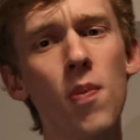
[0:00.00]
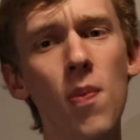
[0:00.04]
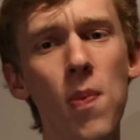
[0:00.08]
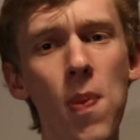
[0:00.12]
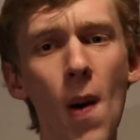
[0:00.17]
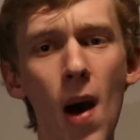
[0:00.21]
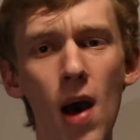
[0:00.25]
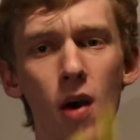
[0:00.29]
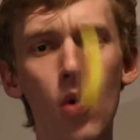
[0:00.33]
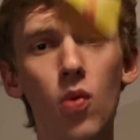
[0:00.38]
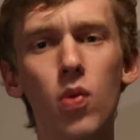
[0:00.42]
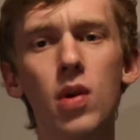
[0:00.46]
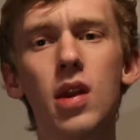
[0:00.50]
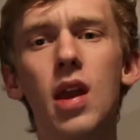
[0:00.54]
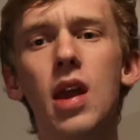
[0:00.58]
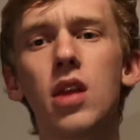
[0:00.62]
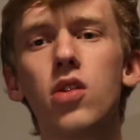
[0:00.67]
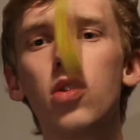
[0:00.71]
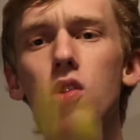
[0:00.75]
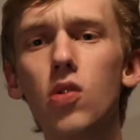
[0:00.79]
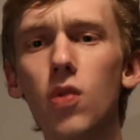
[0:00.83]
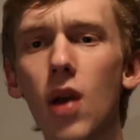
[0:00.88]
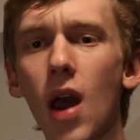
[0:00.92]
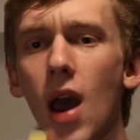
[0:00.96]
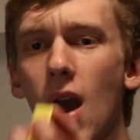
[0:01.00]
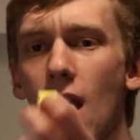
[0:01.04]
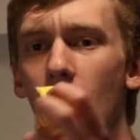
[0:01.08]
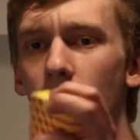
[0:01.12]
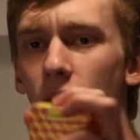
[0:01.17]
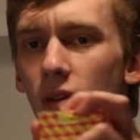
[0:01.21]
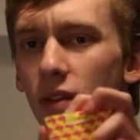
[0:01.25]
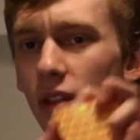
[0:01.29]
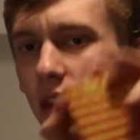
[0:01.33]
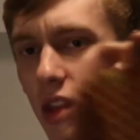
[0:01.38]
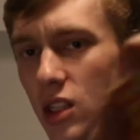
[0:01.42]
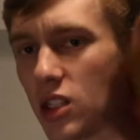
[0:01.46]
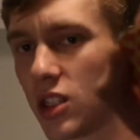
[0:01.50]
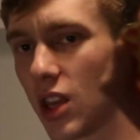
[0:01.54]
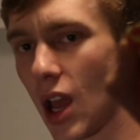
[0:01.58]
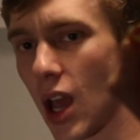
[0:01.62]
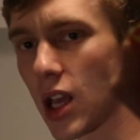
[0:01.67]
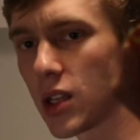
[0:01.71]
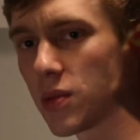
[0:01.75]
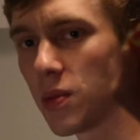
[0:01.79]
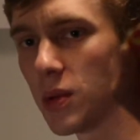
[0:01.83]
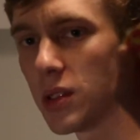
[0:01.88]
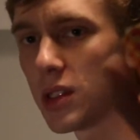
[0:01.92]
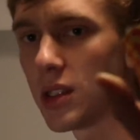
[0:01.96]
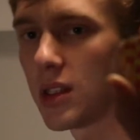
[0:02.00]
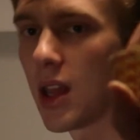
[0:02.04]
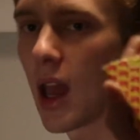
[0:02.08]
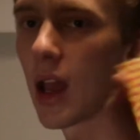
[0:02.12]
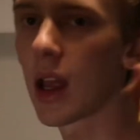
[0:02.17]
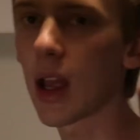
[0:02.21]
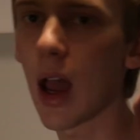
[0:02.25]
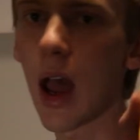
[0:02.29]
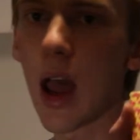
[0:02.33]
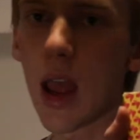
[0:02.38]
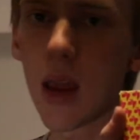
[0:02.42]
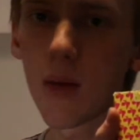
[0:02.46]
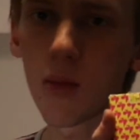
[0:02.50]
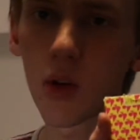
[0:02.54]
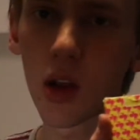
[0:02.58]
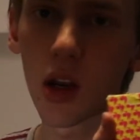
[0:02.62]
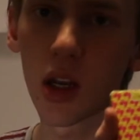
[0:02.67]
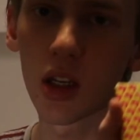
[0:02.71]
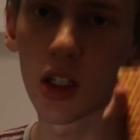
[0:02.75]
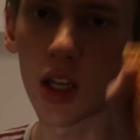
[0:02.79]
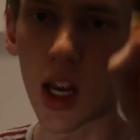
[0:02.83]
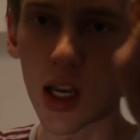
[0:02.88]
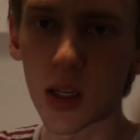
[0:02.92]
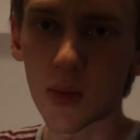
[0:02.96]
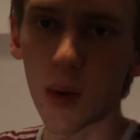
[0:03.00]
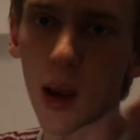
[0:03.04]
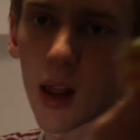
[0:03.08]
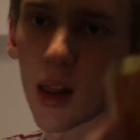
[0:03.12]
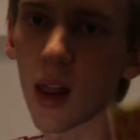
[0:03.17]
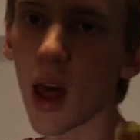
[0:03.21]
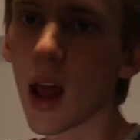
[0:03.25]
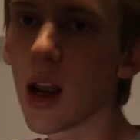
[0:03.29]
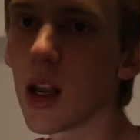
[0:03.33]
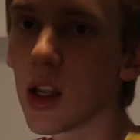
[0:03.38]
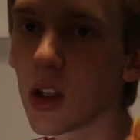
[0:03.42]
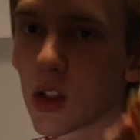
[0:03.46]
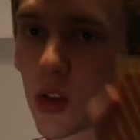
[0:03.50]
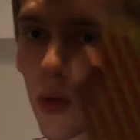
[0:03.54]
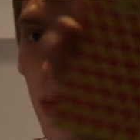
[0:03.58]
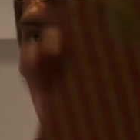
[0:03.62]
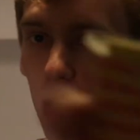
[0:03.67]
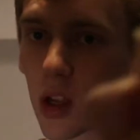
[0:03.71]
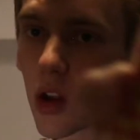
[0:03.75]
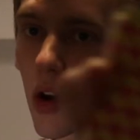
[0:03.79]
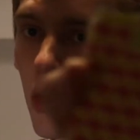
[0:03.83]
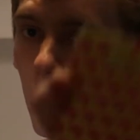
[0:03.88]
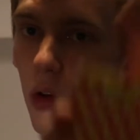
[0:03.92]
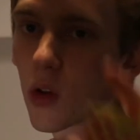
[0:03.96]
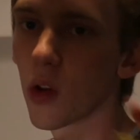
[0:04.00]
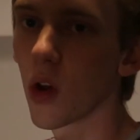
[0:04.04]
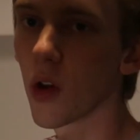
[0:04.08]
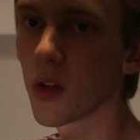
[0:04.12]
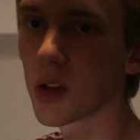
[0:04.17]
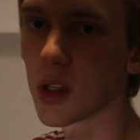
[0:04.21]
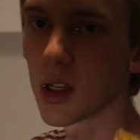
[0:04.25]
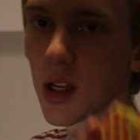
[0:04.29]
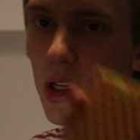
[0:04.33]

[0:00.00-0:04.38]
but we do have the Jaspas deck. I am going to change my lighting so when I go close it